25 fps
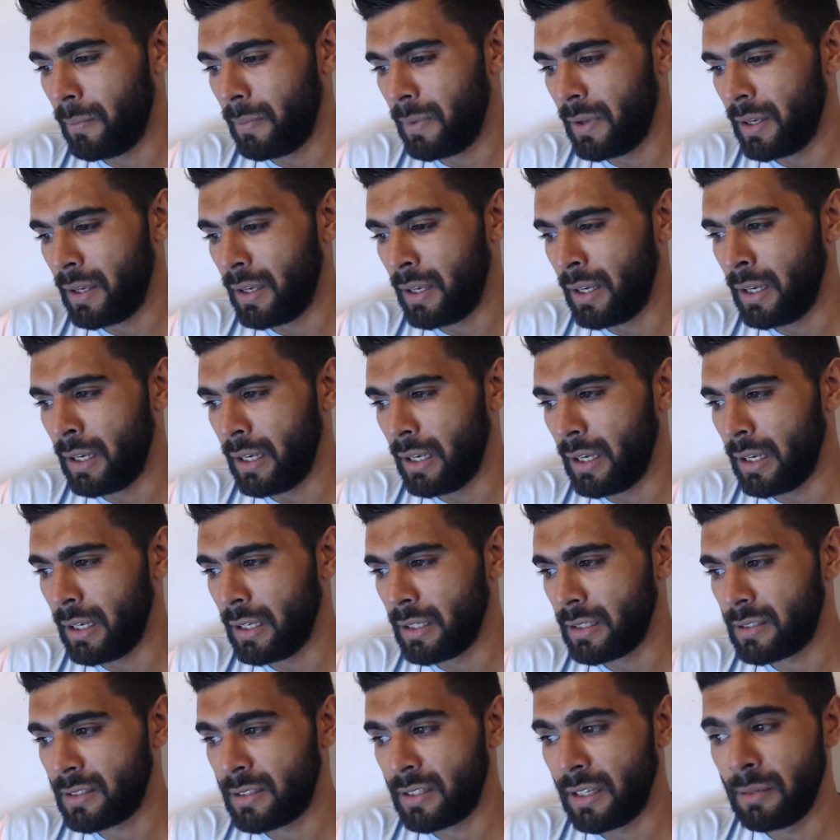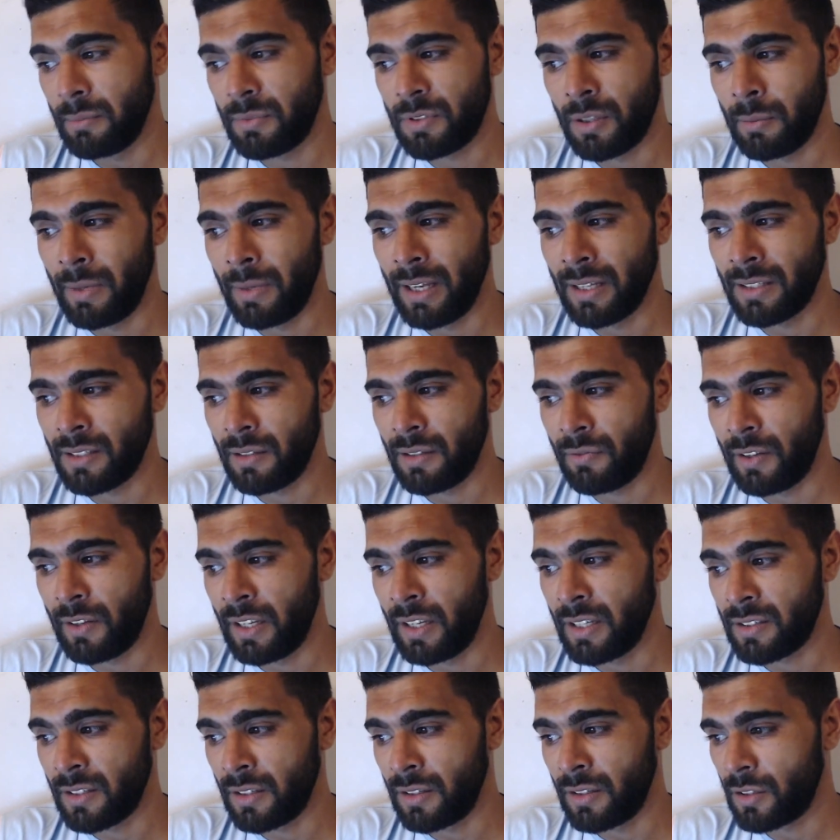It seems to me as if
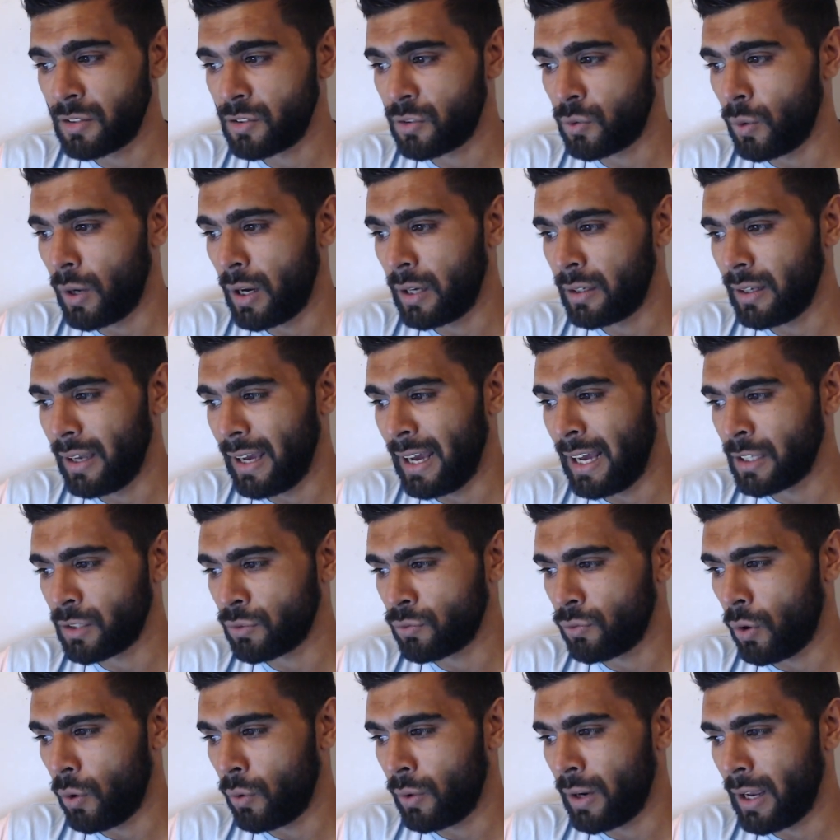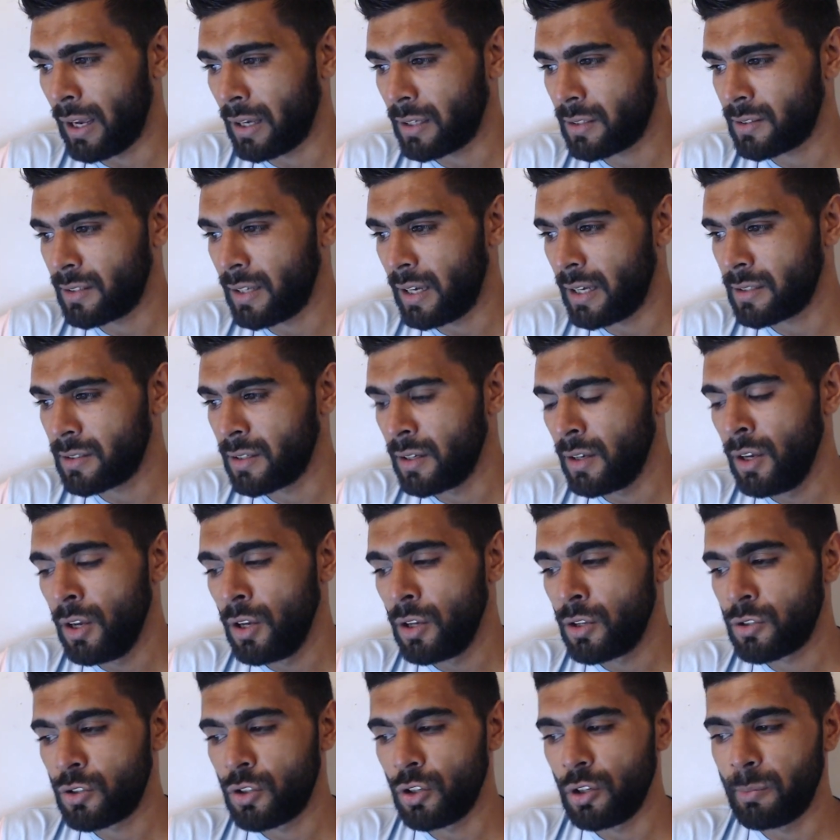he is in the squad, as Ronak says.
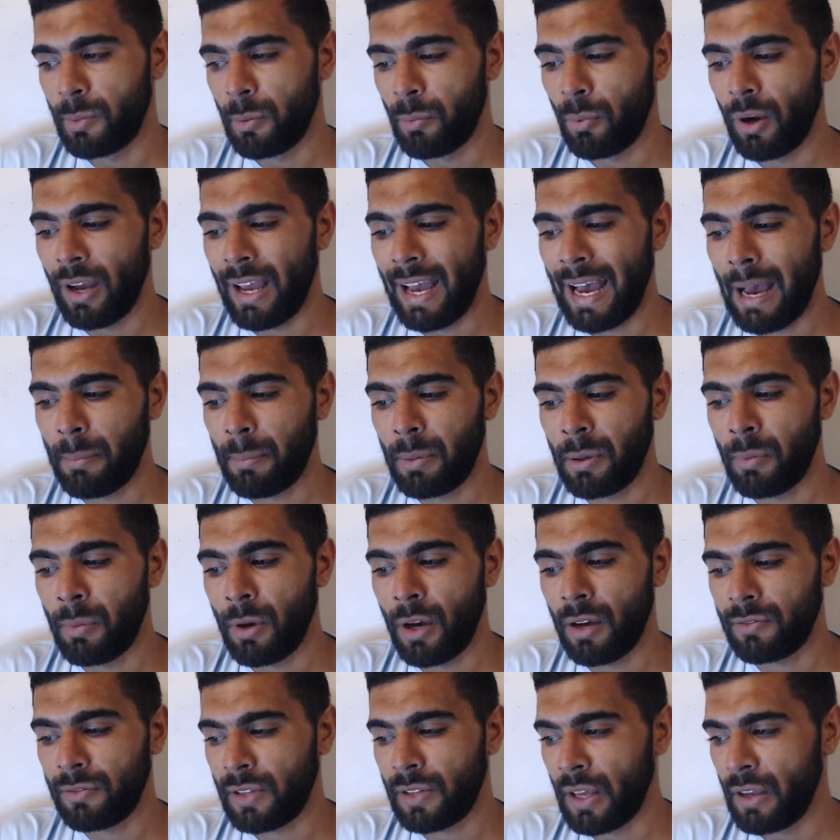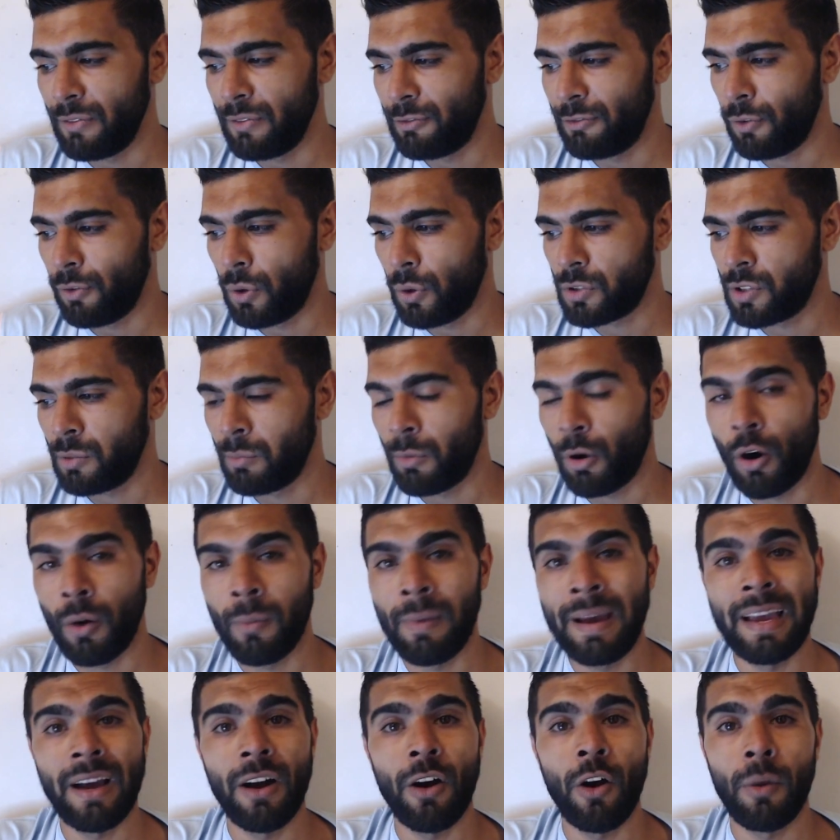Superboy, happy birthday for tomorrow,
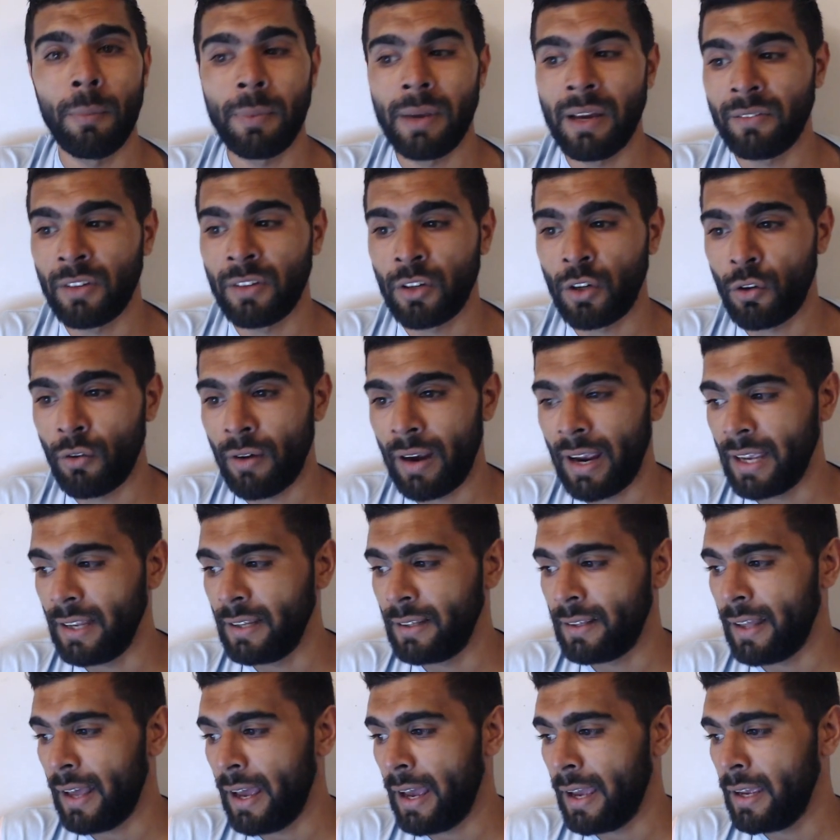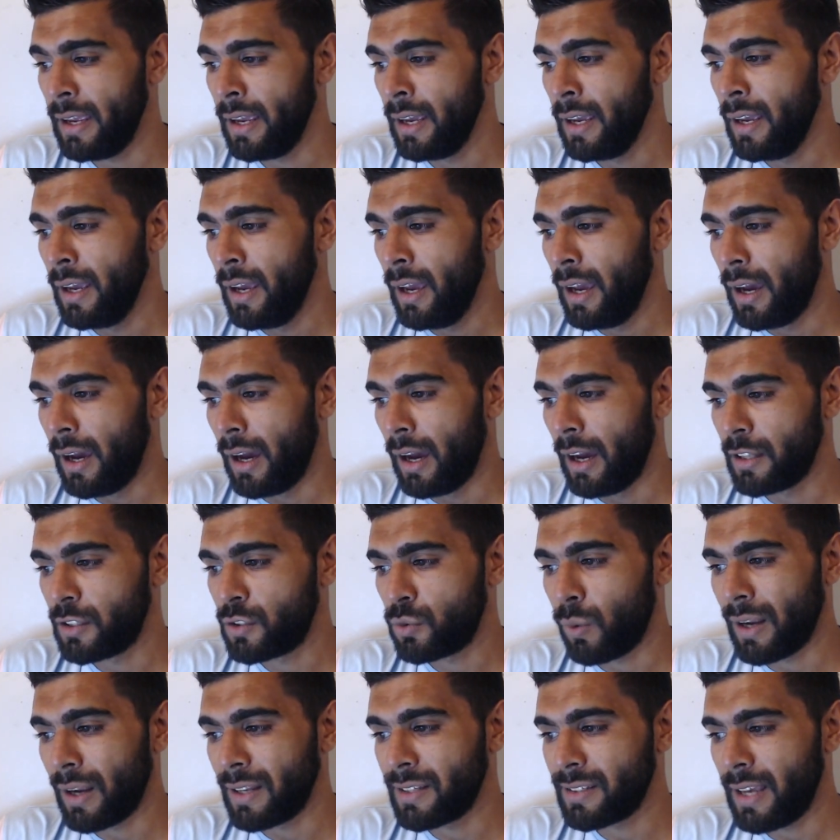mate. Hope you have a great day.
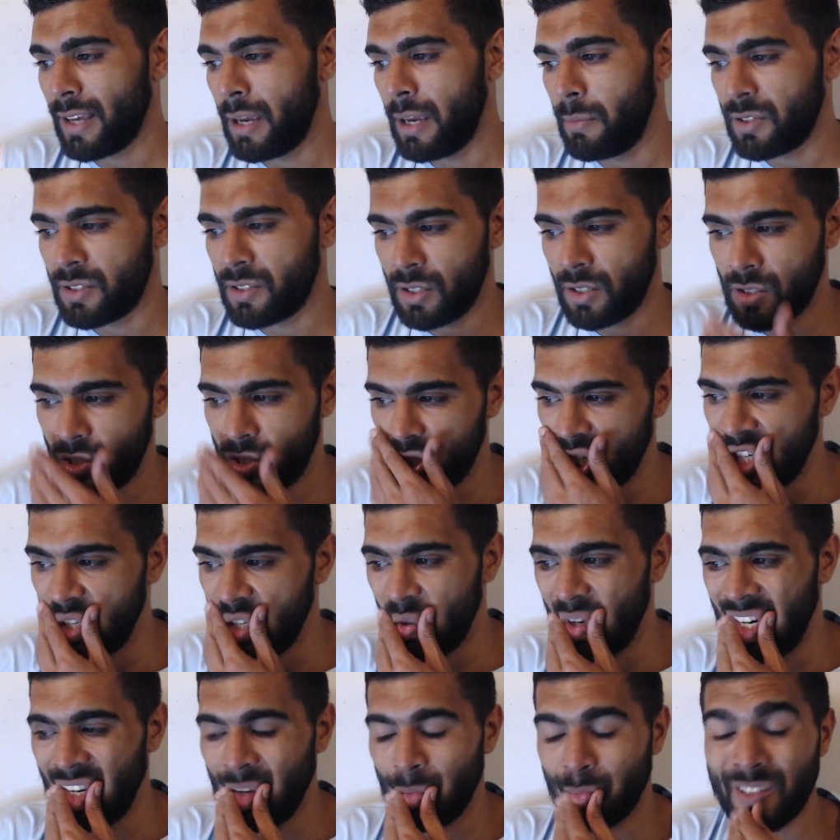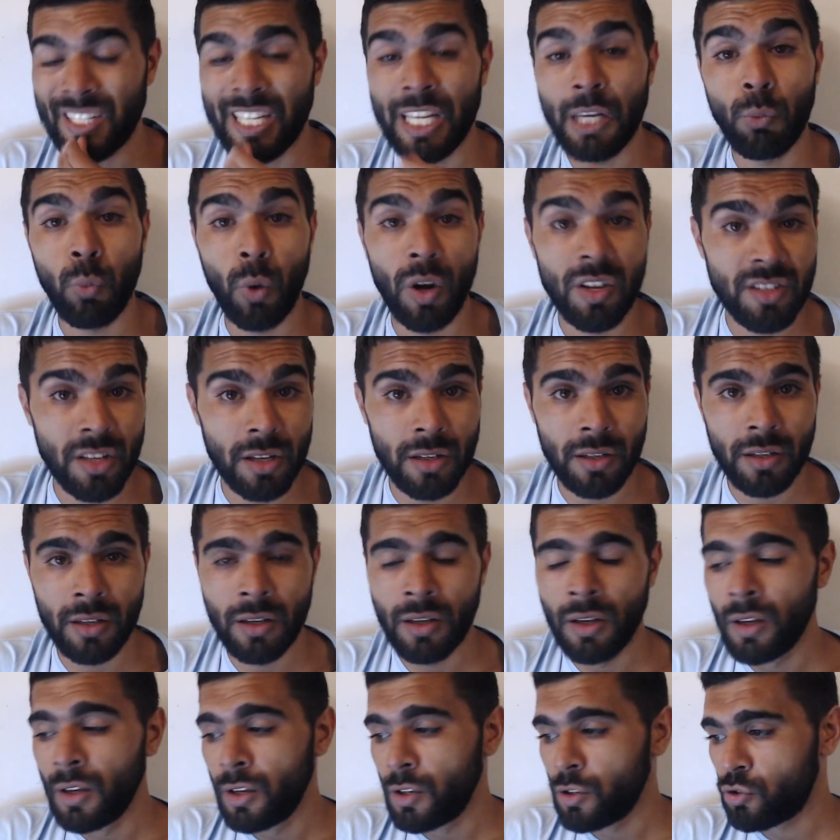Twan Zabi says, Sonny Williams, he wasn't
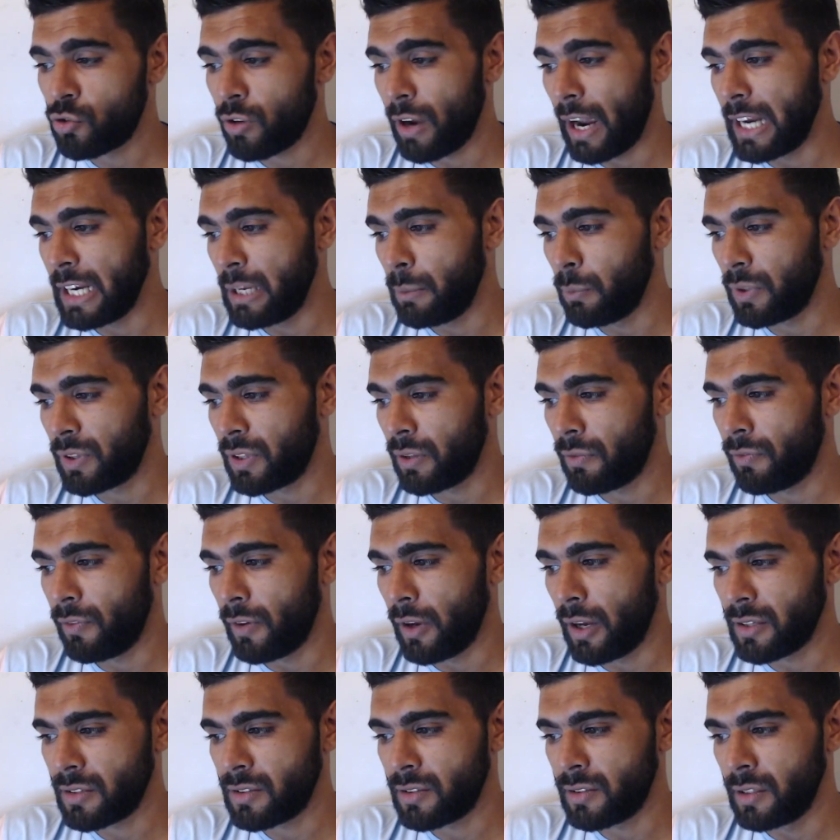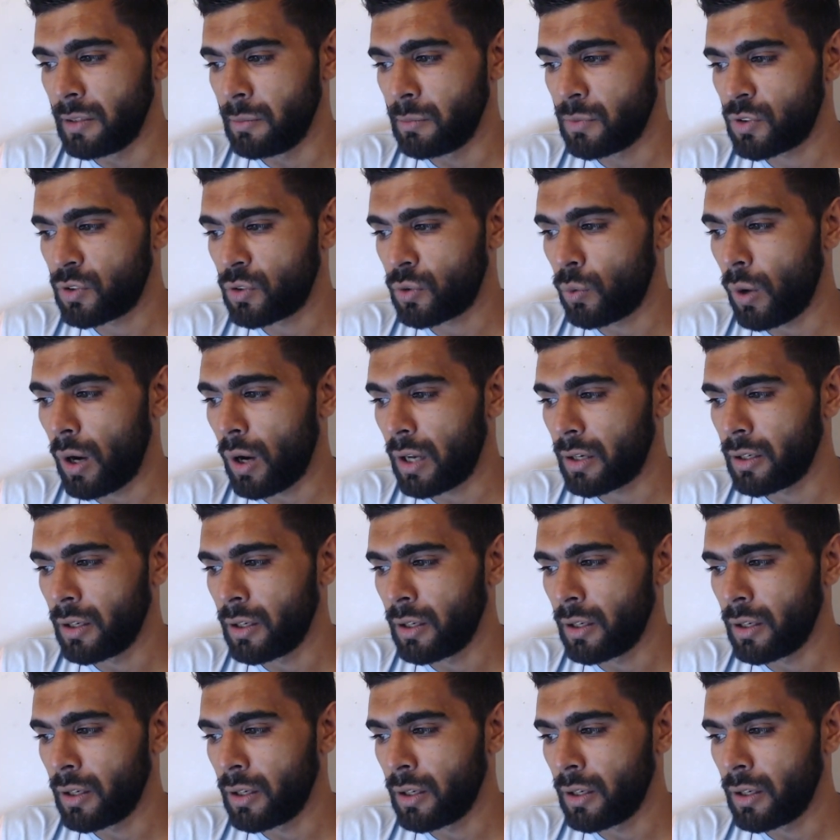training with the first team squad.